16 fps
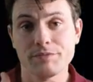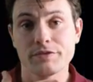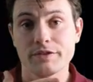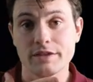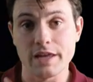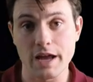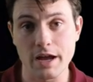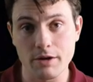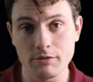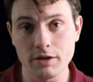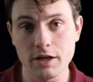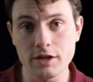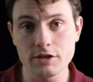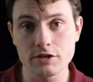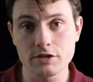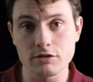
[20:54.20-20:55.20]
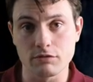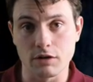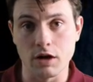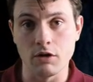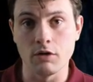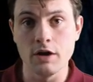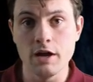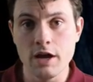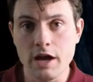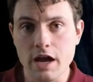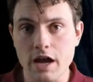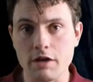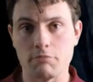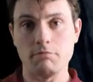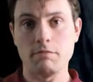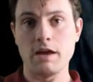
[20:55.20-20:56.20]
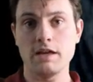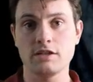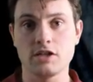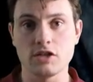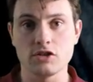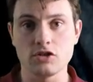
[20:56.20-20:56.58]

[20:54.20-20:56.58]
down his throat, and makes his